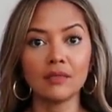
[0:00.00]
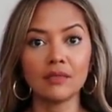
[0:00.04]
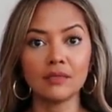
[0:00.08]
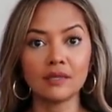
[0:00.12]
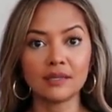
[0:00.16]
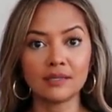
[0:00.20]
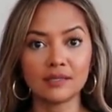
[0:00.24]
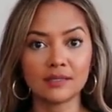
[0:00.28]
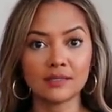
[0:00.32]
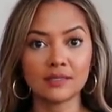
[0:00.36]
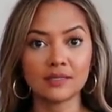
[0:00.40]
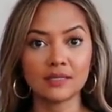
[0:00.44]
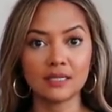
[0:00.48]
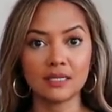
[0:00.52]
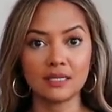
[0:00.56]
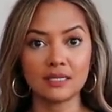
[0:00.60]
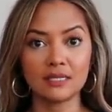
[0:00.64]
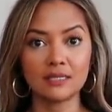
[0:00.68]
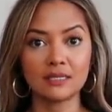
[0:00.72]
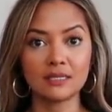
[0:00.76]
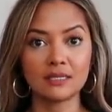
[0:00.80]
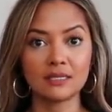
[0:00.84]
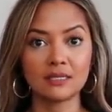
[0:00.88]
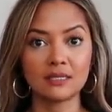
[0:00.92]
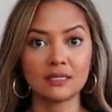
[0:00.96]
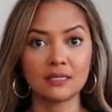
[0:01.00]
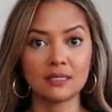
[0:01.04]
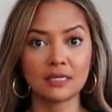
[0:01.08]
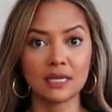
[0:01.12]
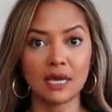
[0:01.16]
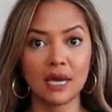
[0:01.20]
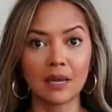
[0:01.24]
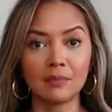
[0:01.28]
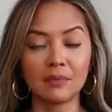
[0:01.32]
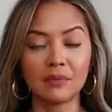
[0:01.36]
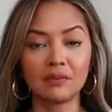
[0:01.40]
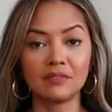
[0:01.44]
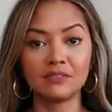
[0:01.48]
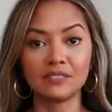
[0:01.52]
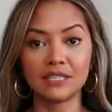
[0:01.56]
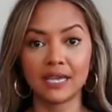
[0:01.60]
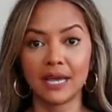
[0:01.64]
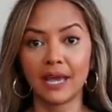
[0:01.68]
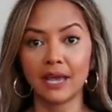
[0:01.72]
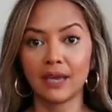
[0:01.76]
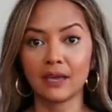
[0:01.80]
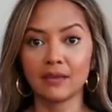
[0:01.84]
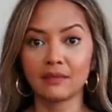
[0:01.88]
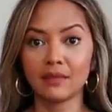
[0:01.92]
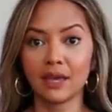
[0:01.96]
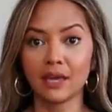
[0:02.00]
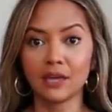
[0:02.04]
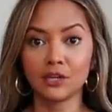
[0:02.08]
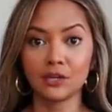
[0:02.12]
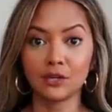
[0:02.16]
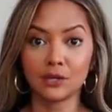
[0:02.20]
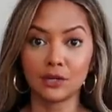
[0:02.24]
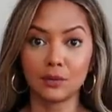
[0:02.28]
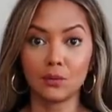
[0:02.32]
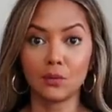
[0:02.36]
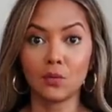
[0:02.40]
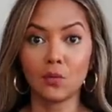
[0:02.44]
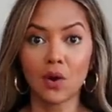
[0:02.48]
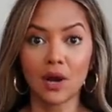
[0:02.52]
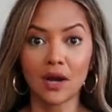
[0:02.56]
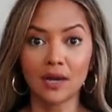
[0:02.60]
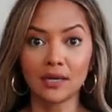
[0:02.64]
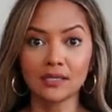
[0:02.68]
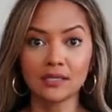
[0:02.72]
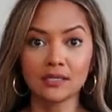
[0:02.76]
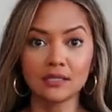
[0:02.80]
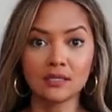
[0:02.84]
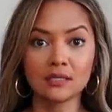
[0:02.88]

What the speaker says: this is the type of tank that you're gonna want.